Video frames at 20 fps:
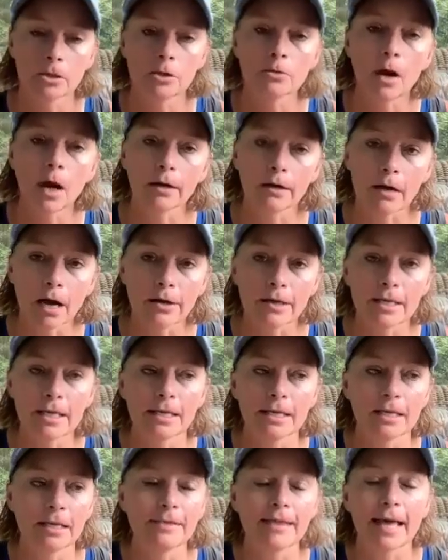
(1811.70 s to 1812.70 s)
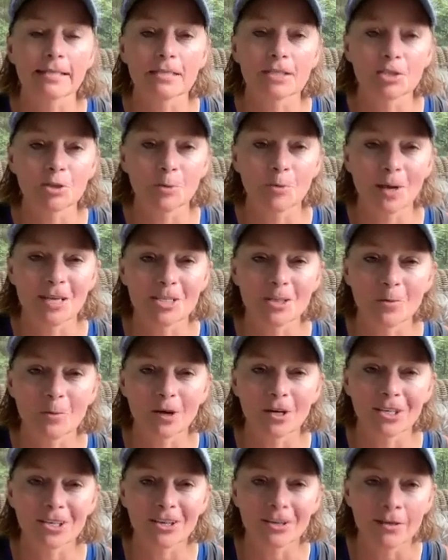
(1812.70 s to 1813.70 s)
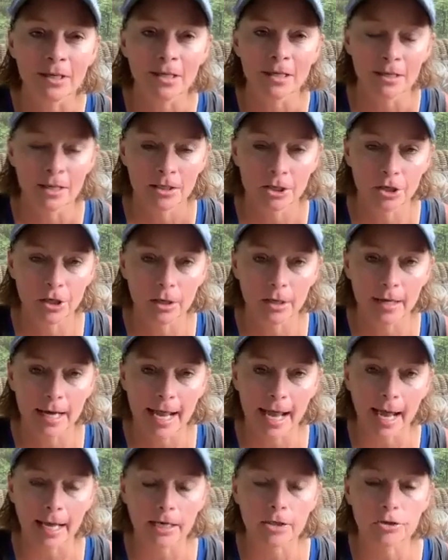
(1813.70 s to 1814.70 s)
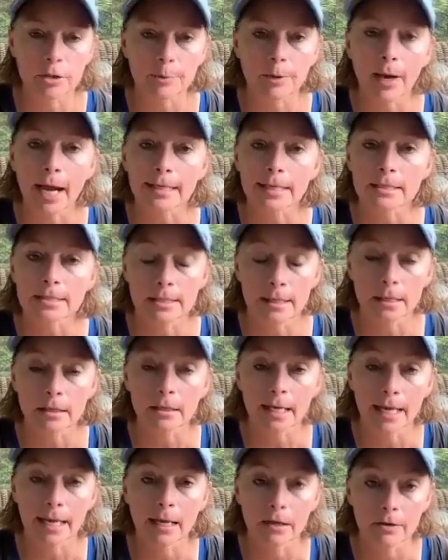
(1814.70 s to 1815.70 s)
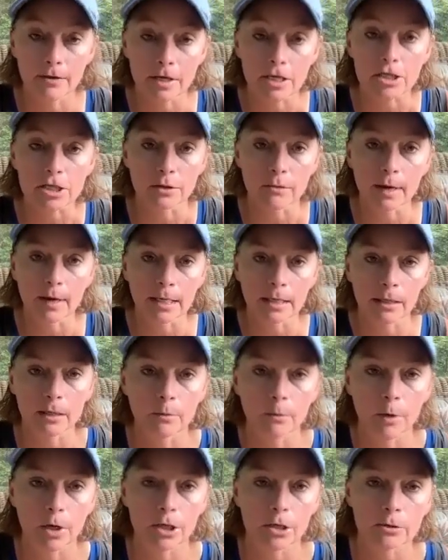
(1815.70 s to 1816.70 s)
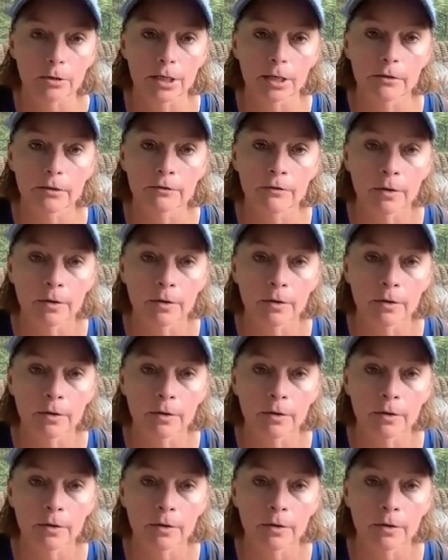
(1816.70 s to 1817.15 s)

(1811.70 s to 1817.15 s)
You are already in that situation where you're actually practicing at elevation, right? Where you live.